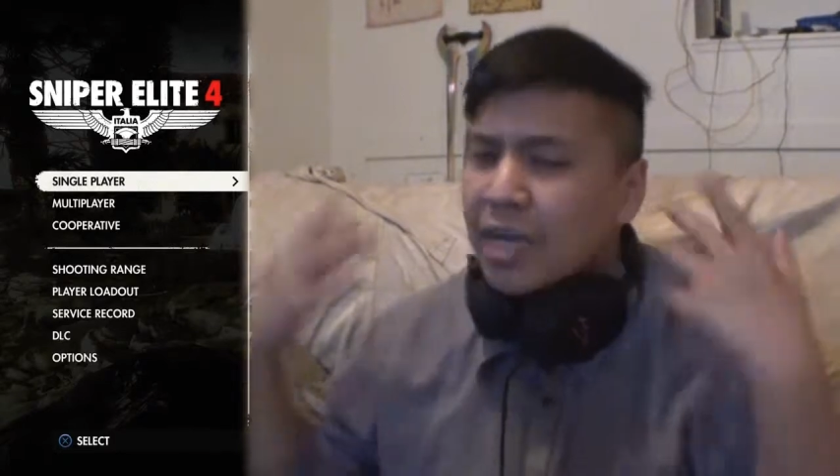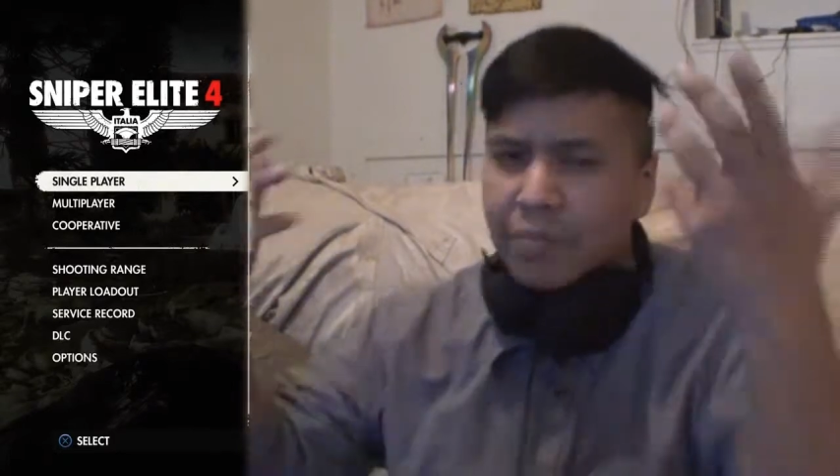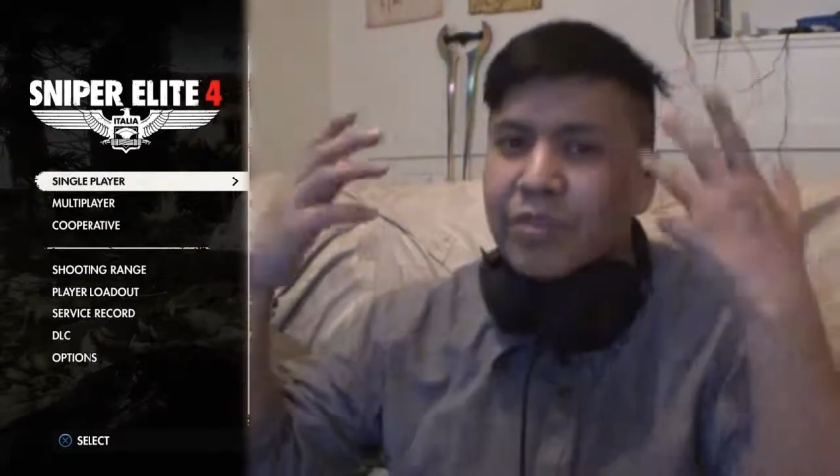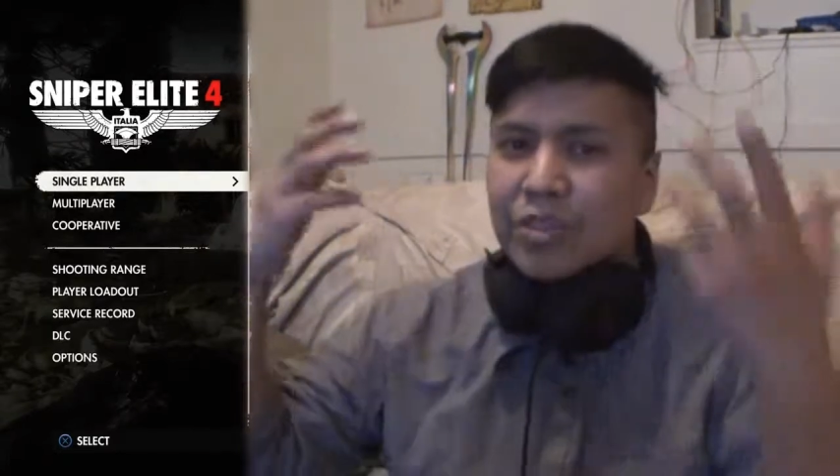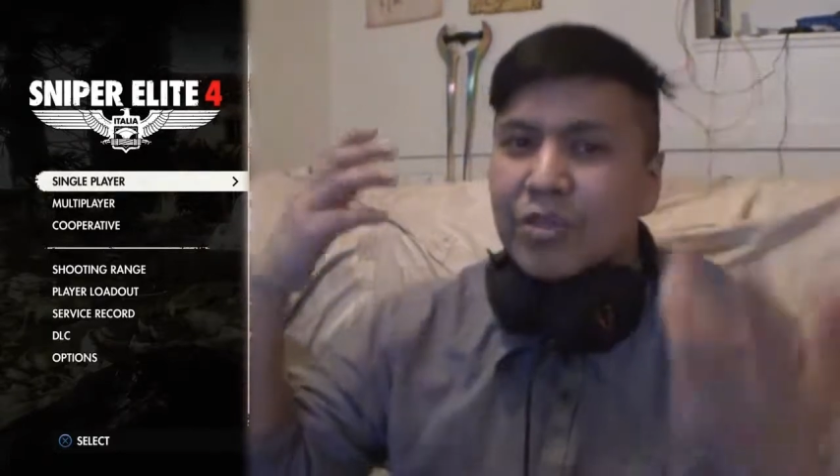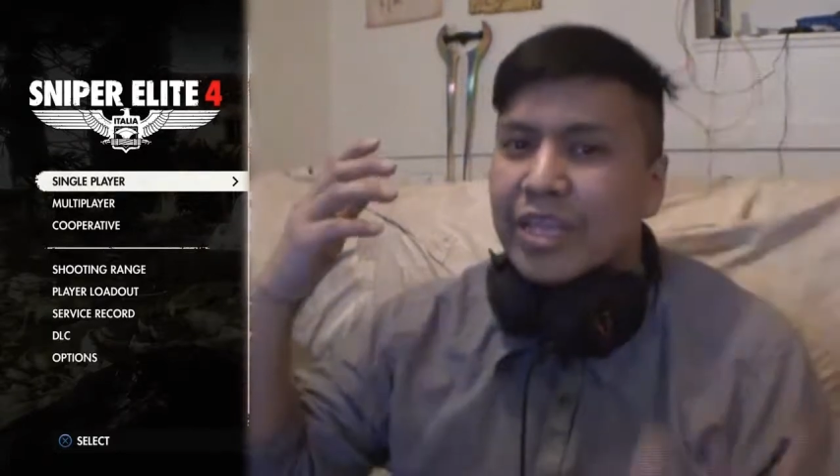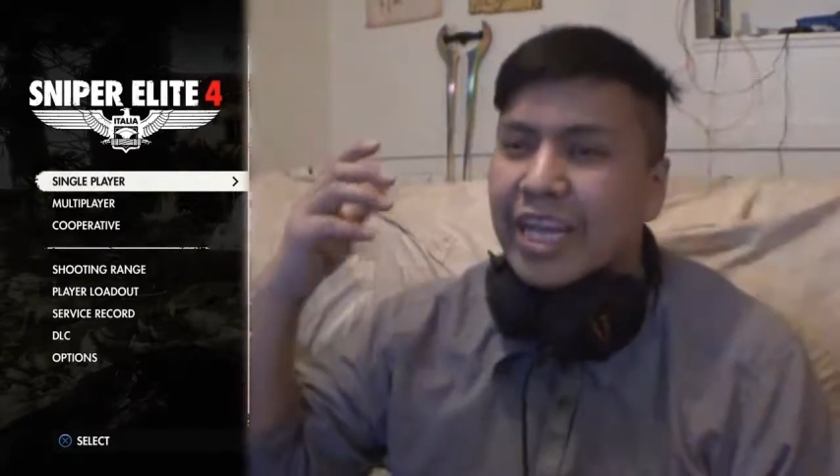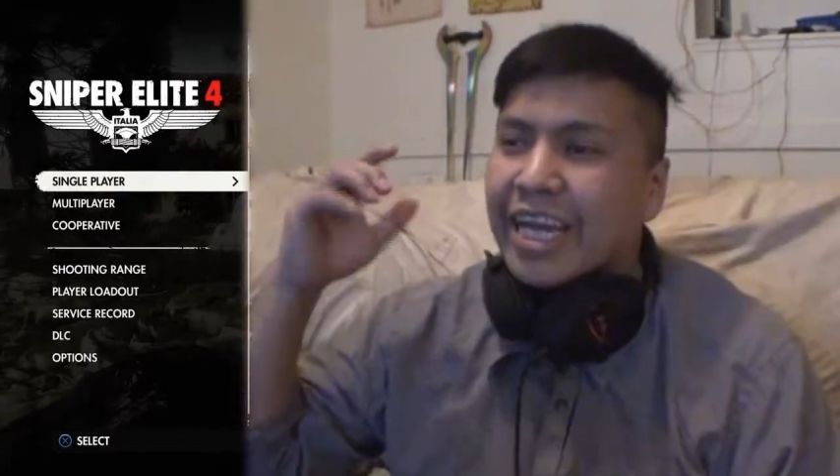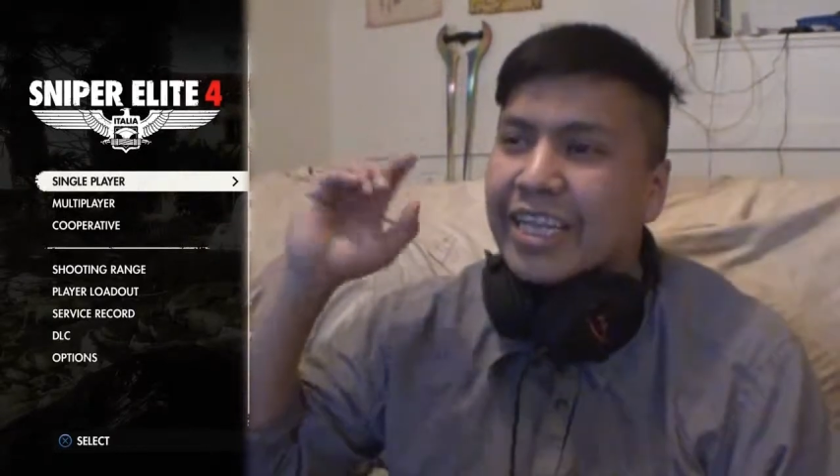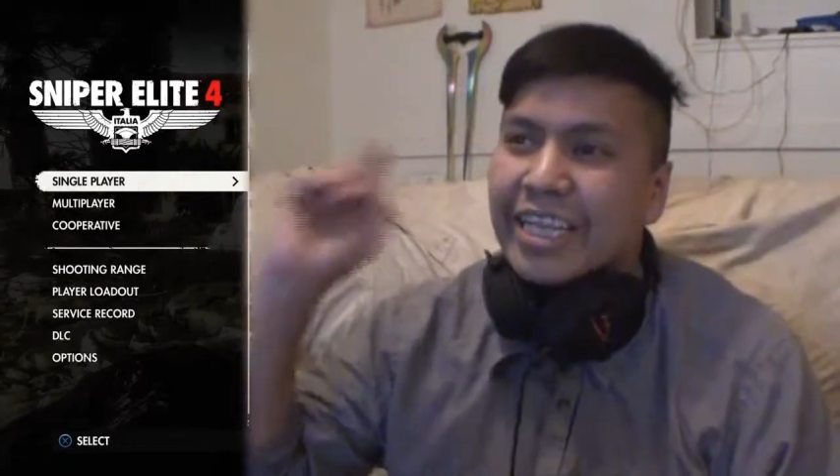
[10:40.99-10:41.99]
I am so
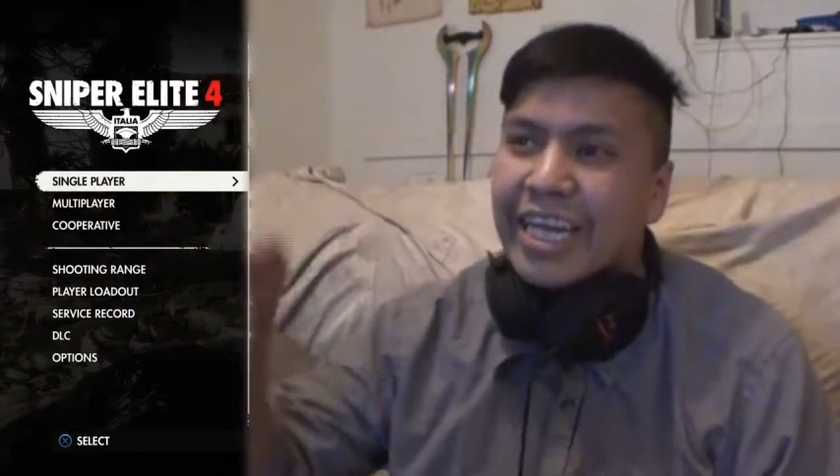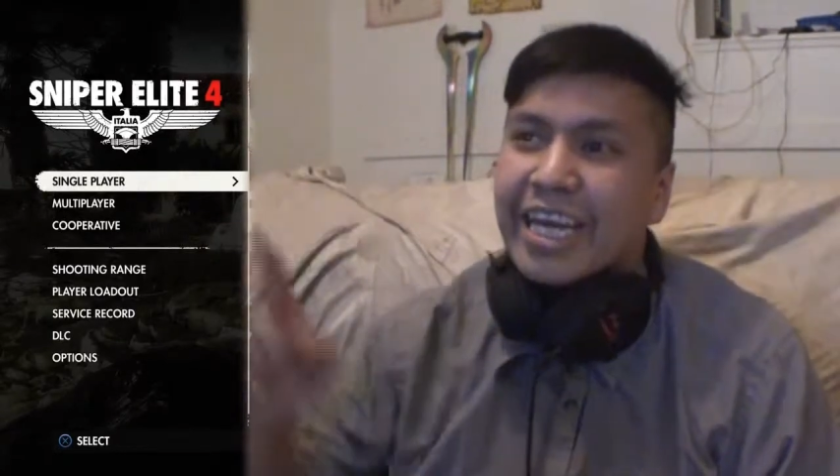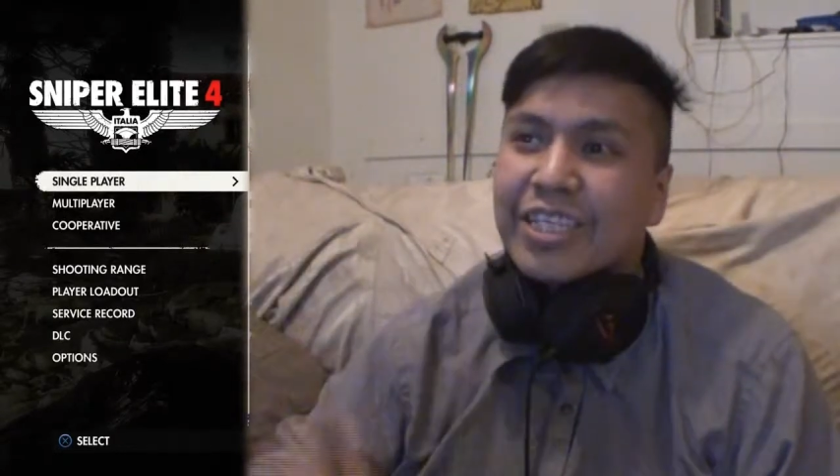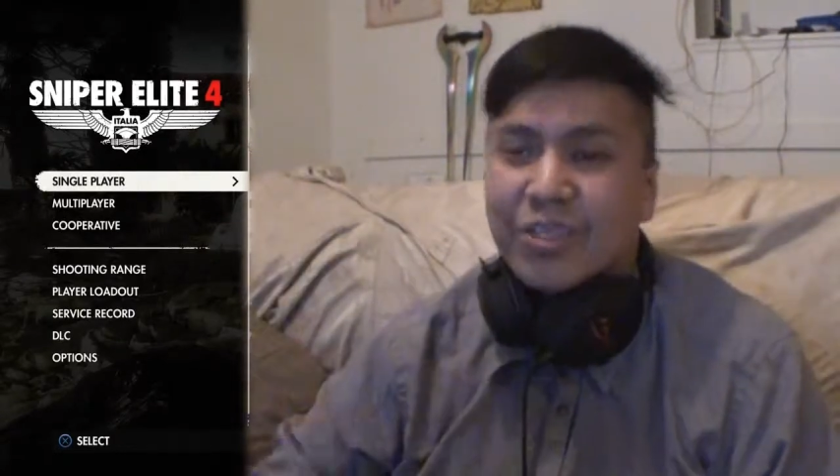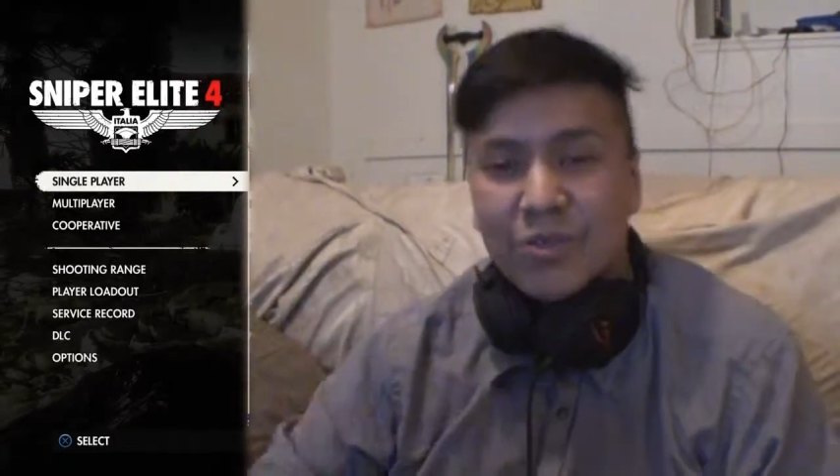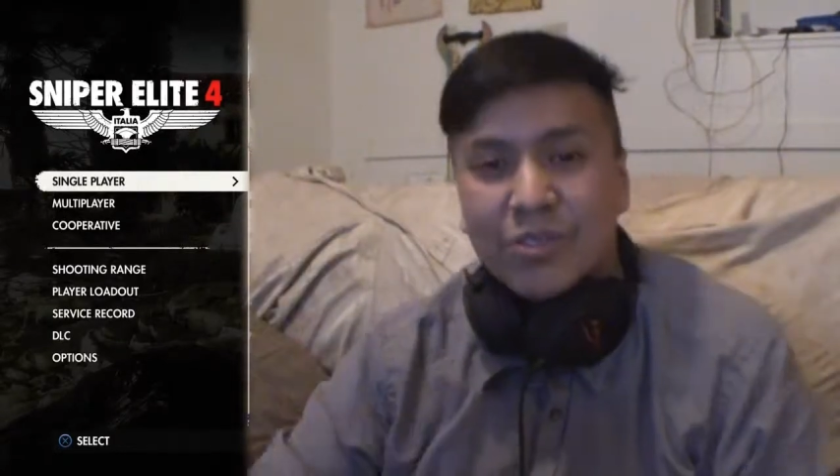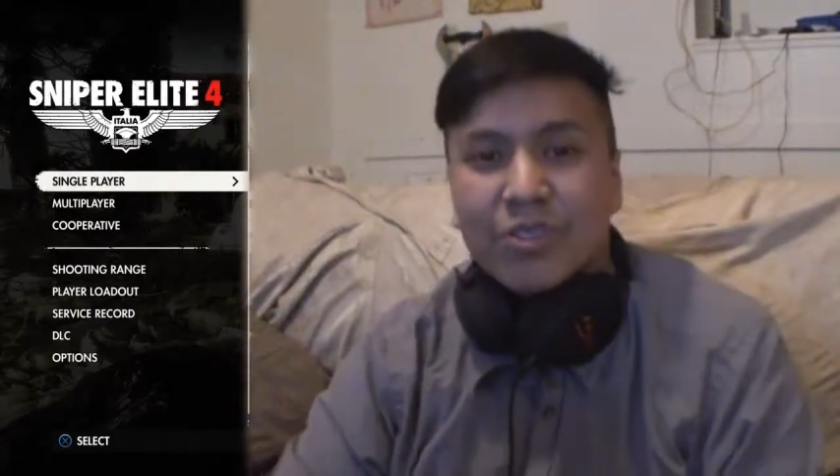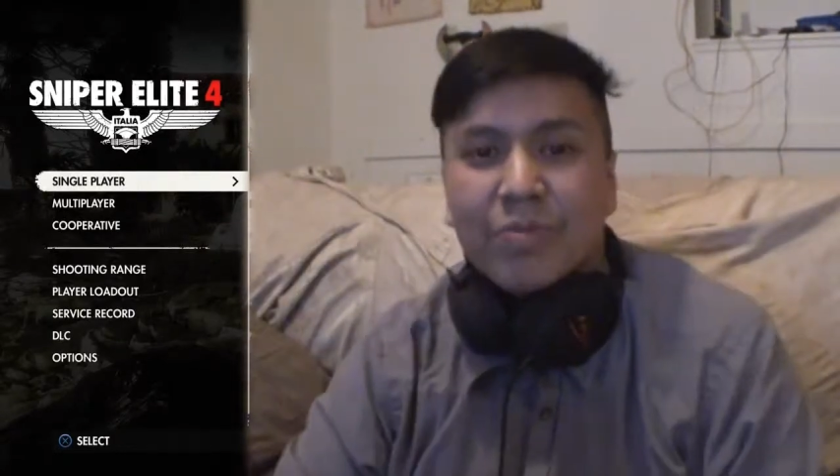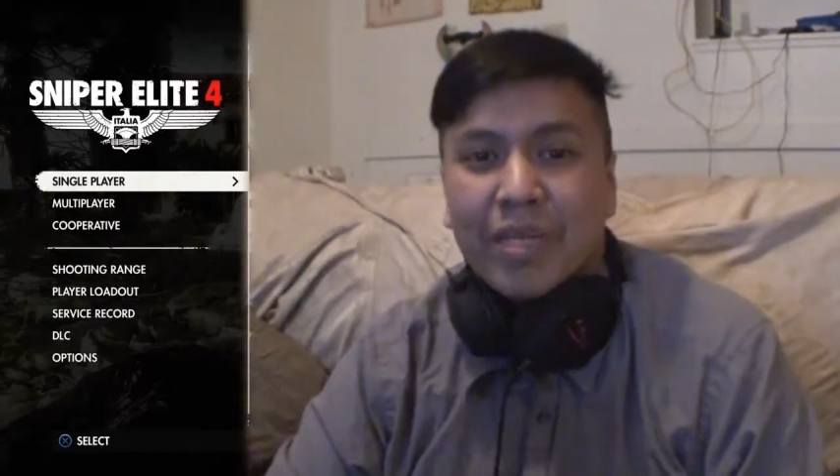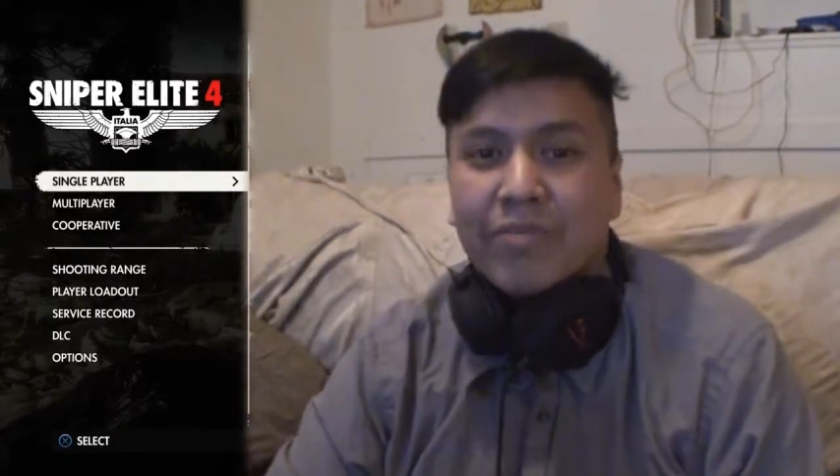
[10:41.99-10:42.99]
glad that I chose
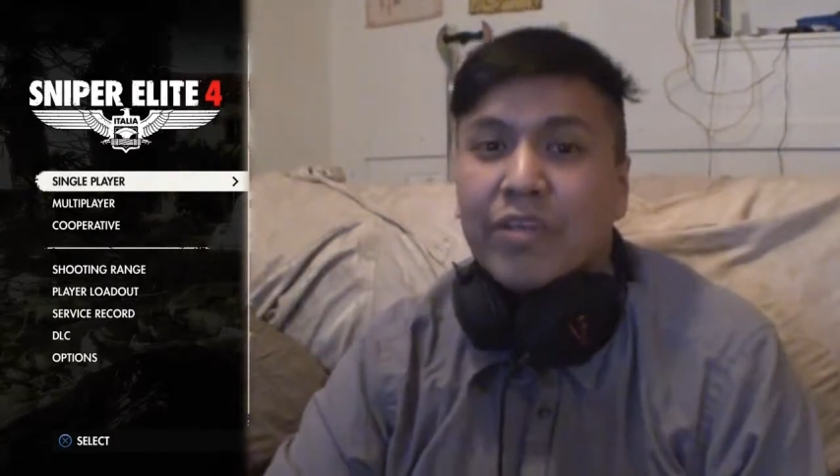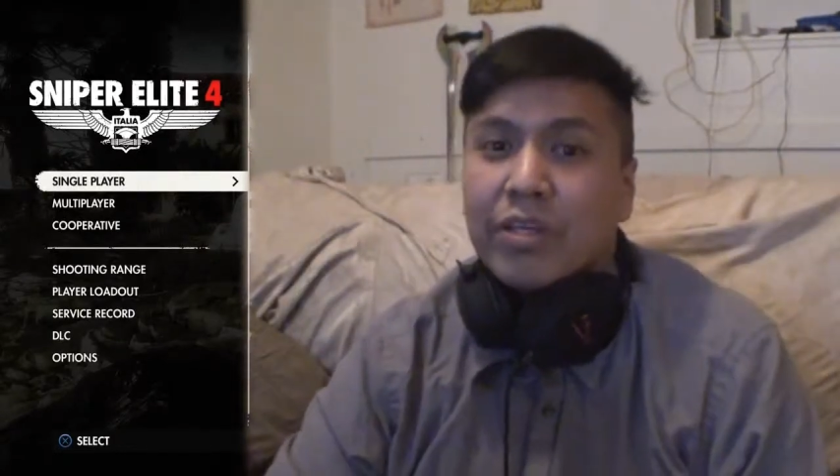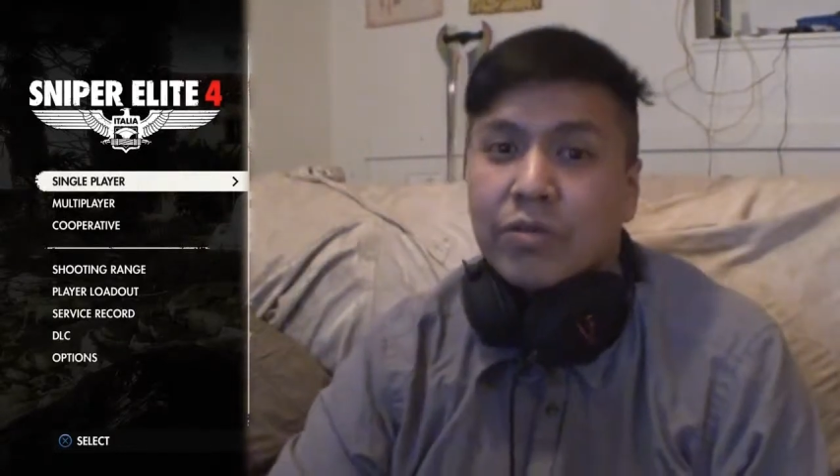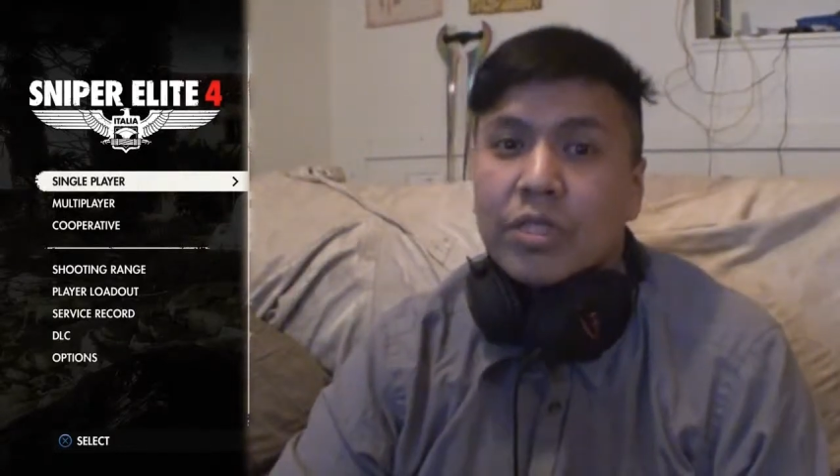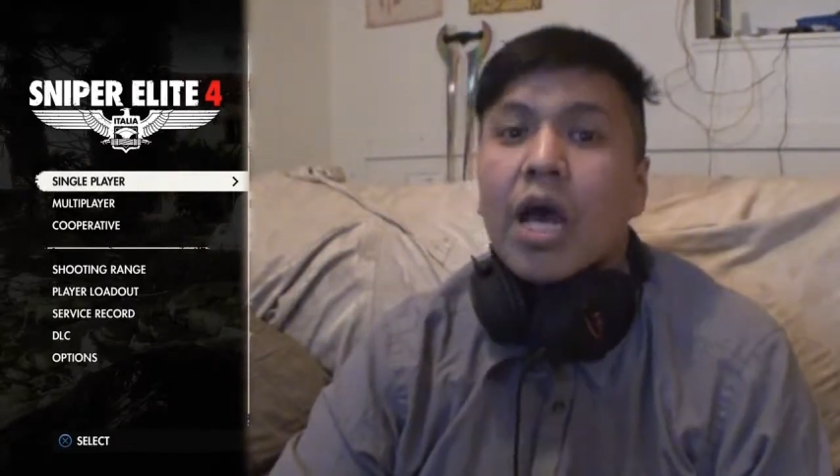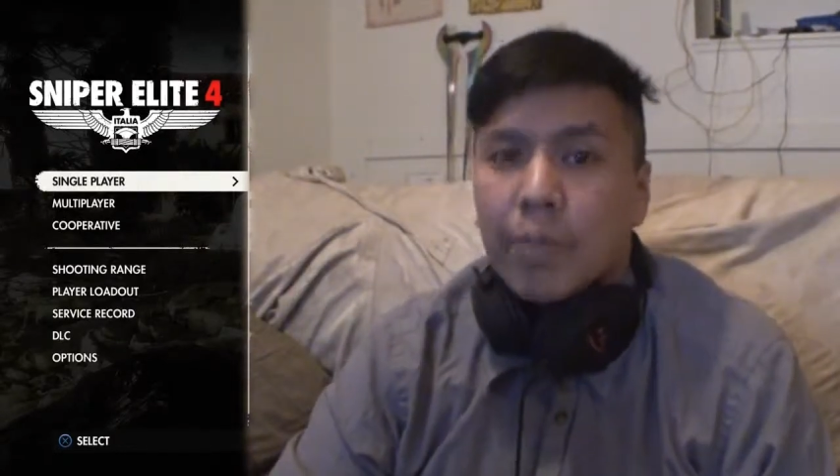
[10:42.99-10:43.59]
to make videos